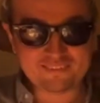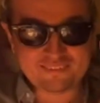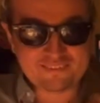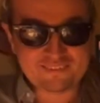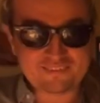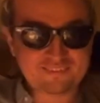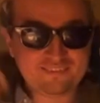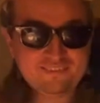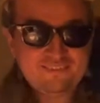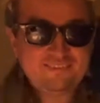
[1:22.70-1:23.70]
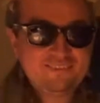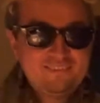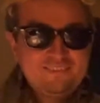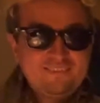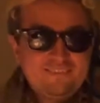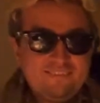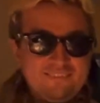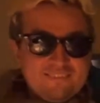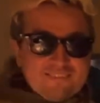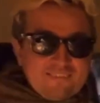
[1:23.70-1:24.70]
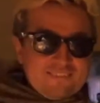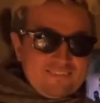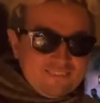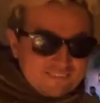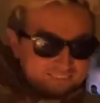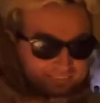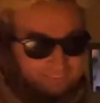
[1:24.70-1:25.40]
(not speaking)